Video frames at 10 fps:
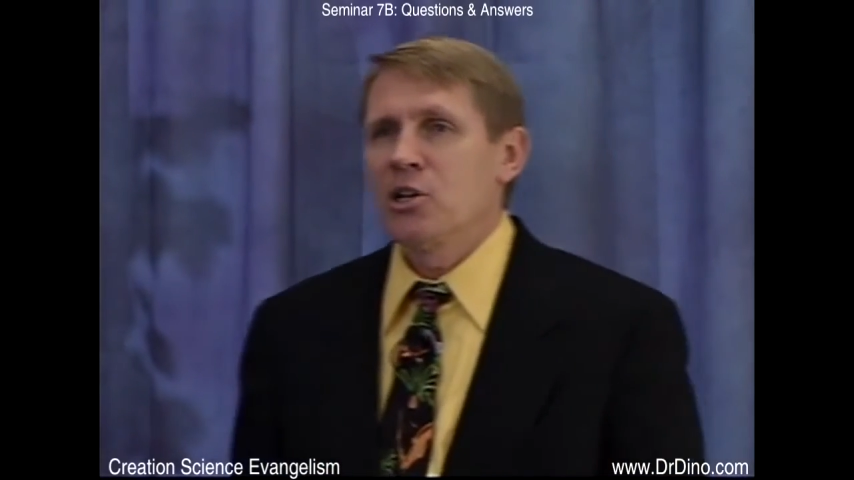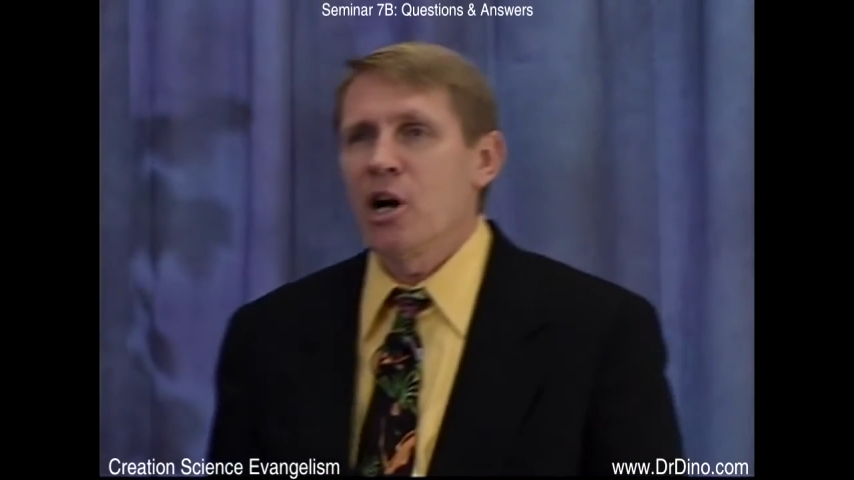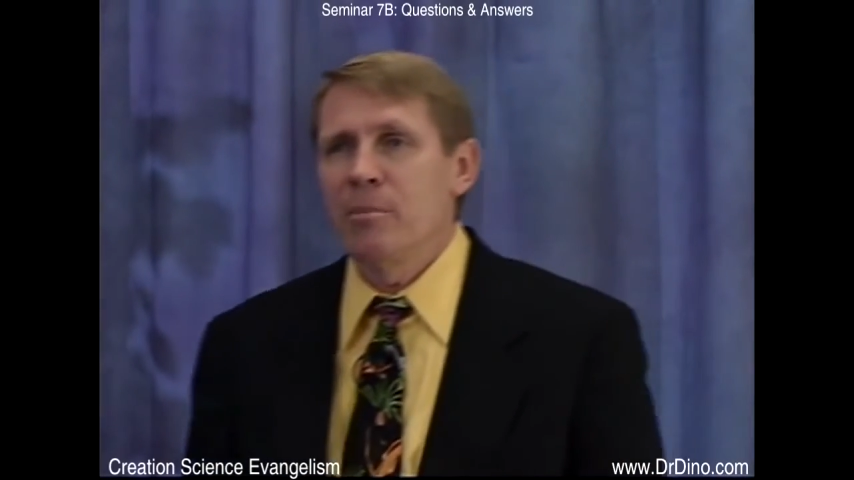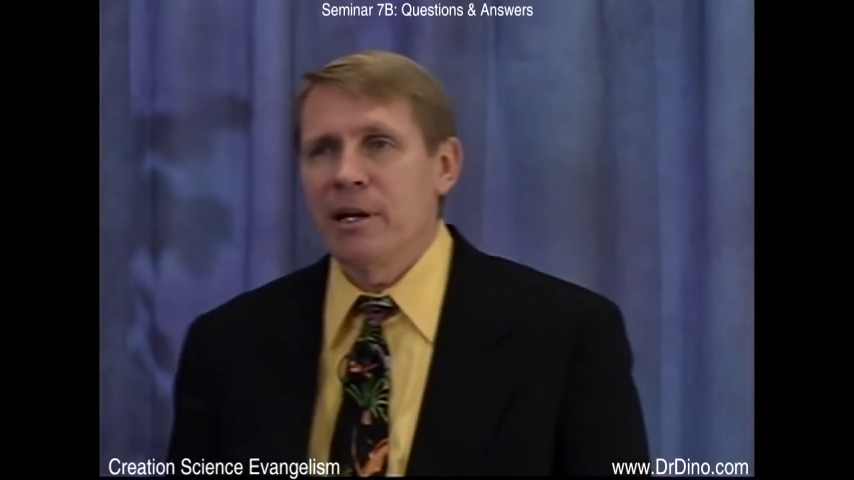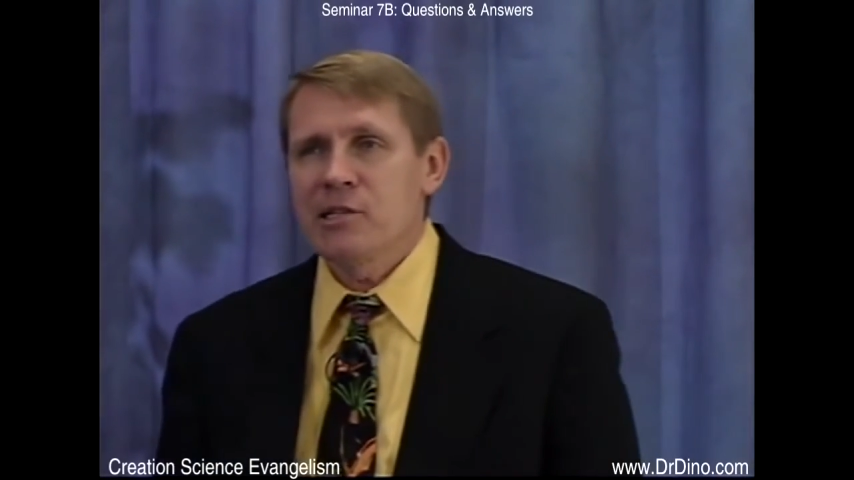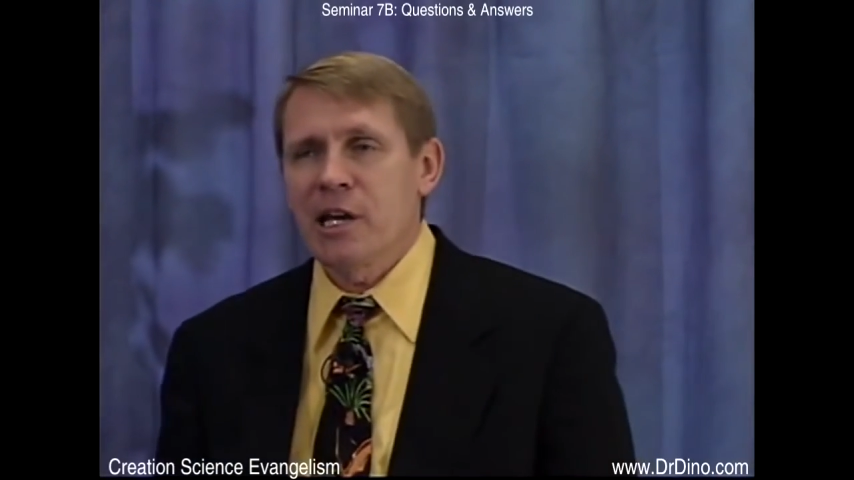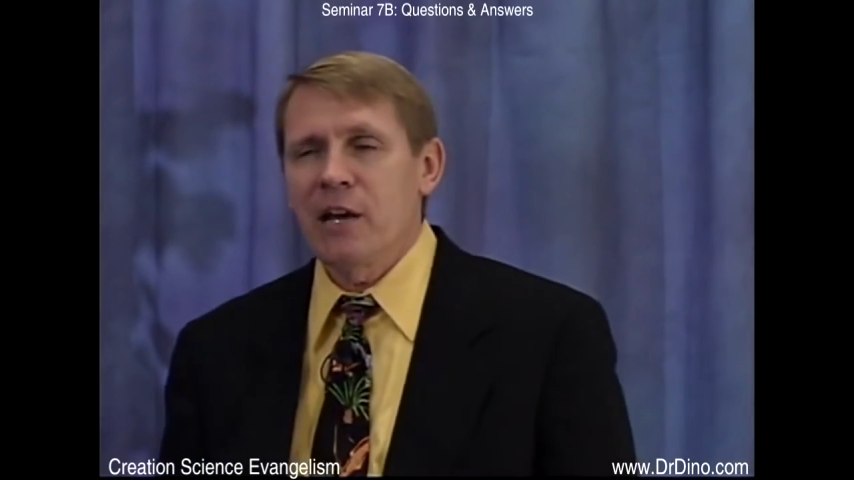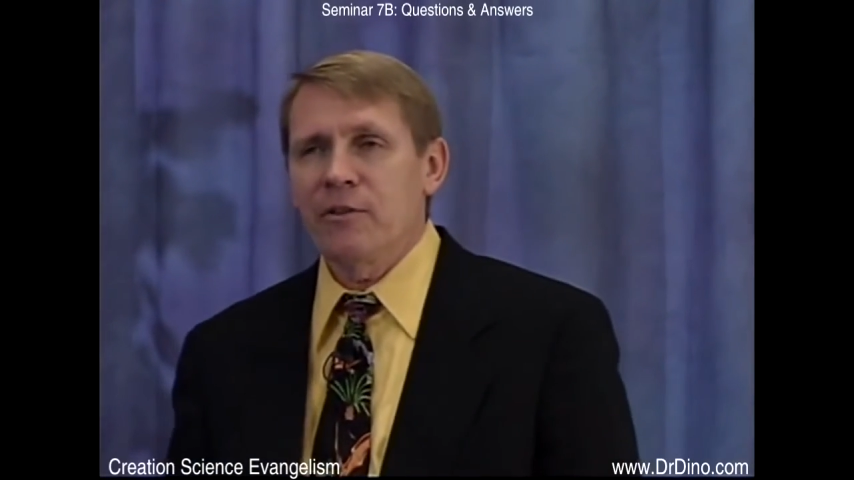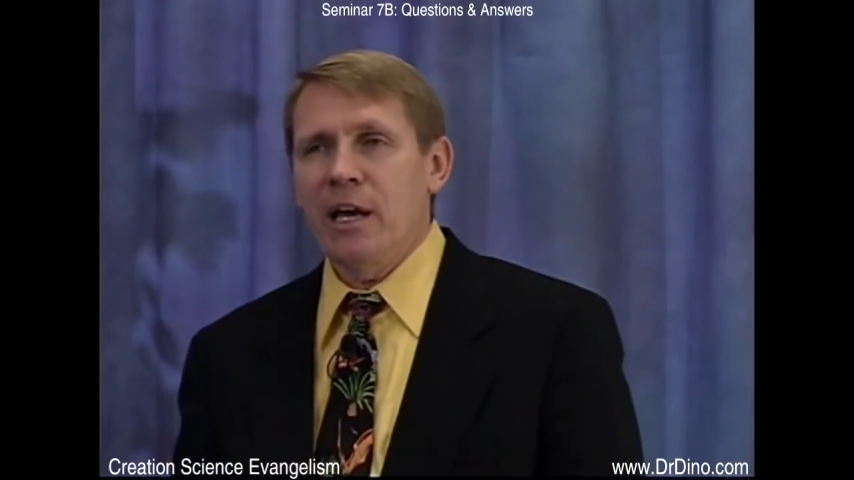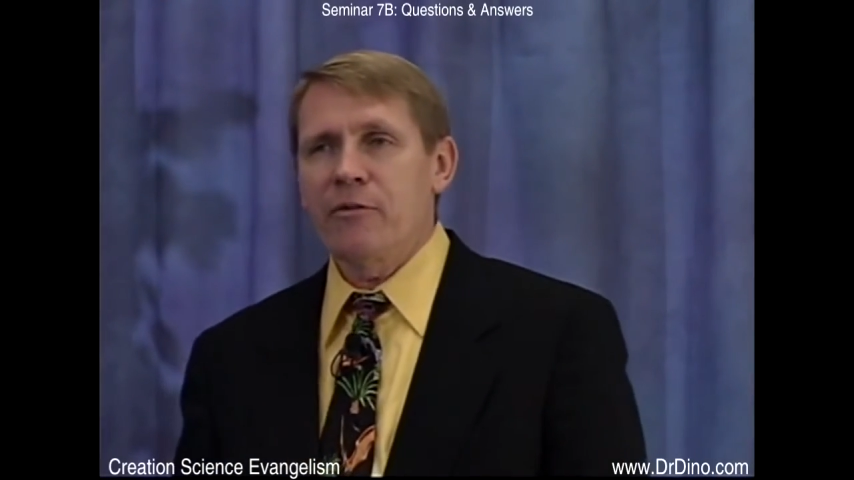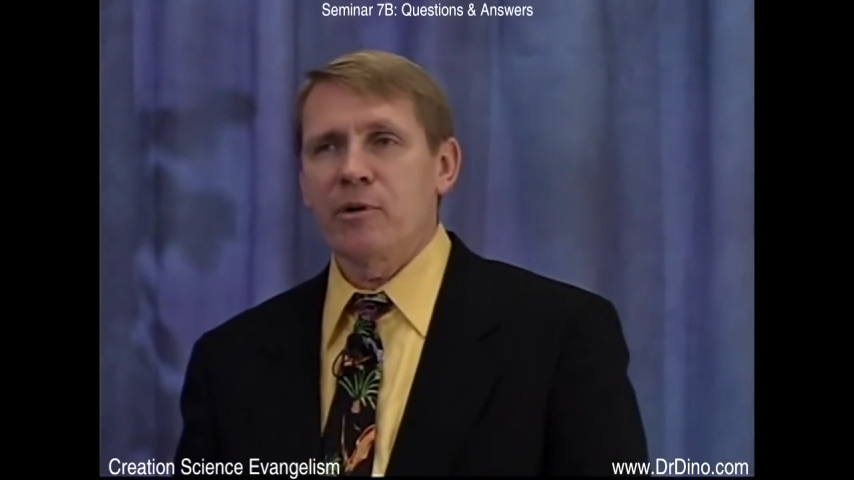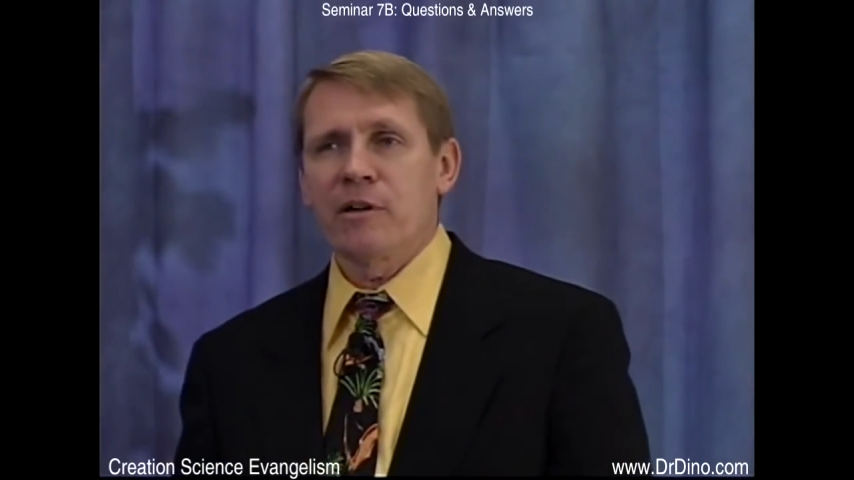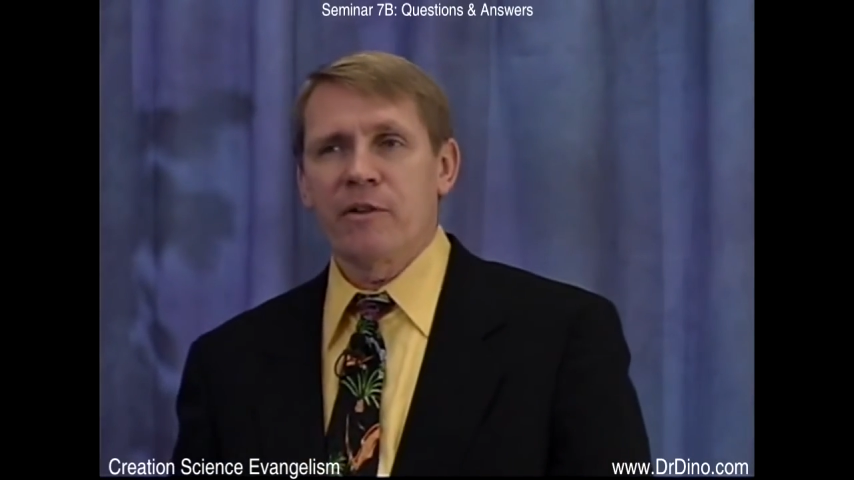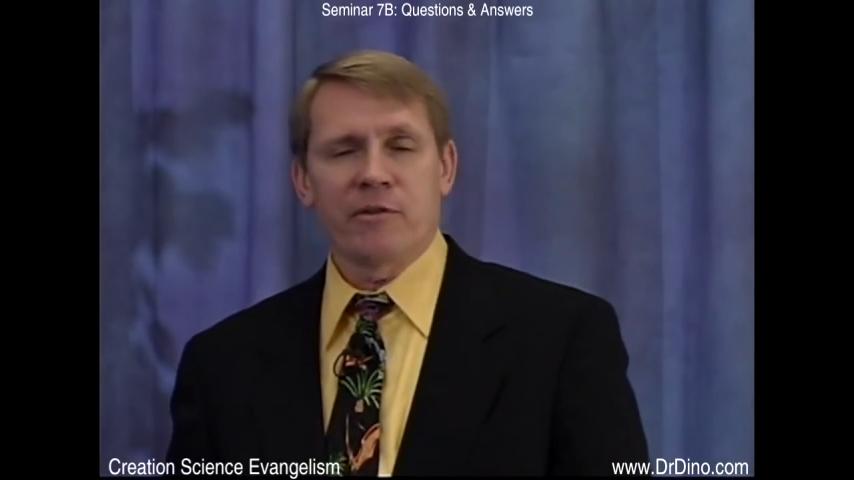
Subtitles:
Carbon has a half-life around